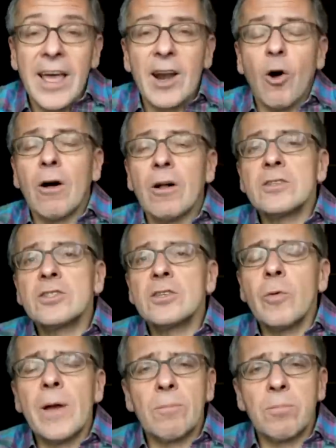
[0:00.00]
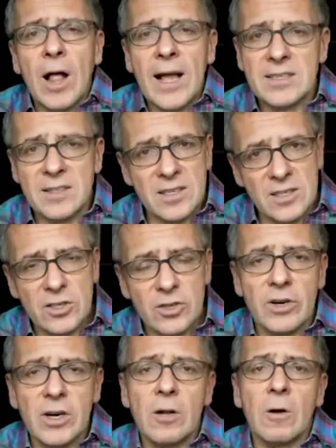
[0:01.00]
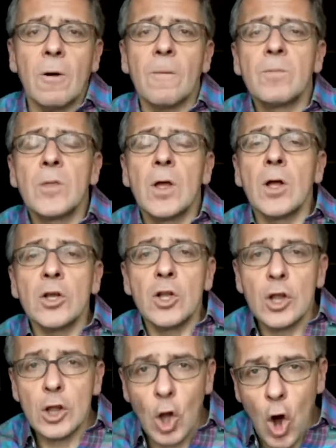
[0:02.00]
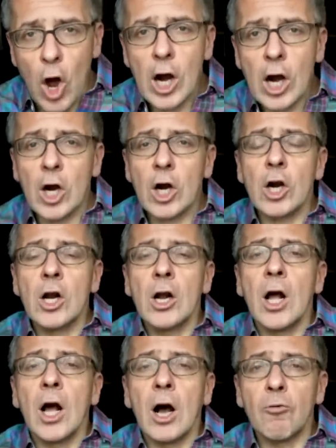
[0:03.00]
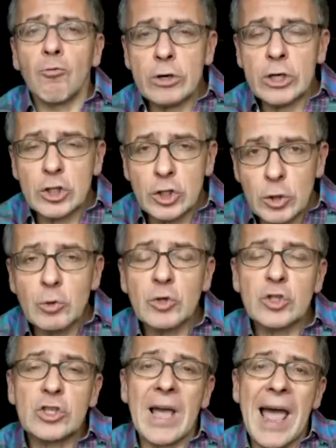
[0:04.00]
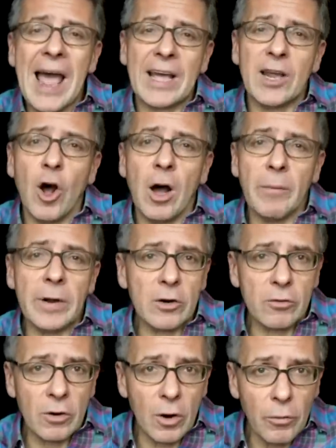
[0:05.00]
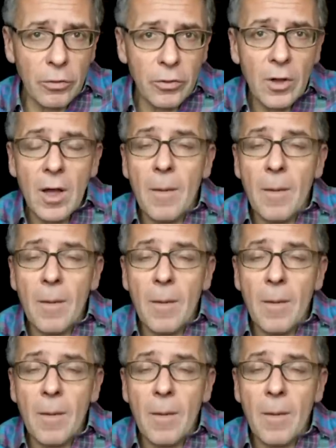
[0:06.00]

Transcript: It also implies, and this is critical, longer reduced economic growth,